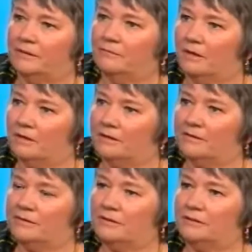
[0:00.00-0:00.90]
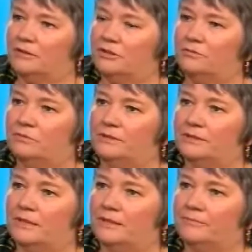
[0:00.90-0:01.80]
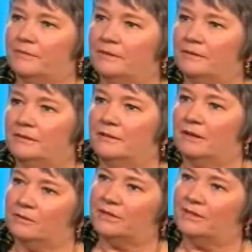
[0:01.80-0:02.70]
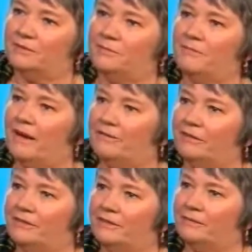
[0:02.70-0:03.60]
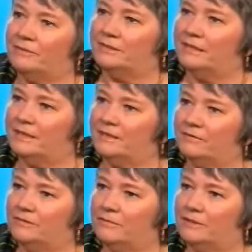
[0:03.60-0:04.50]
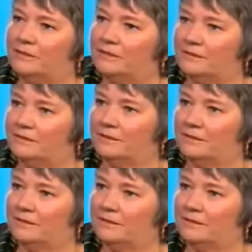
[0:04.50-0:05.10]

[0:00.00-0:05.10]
mind, she was that I was going to be married, and that was the end of it because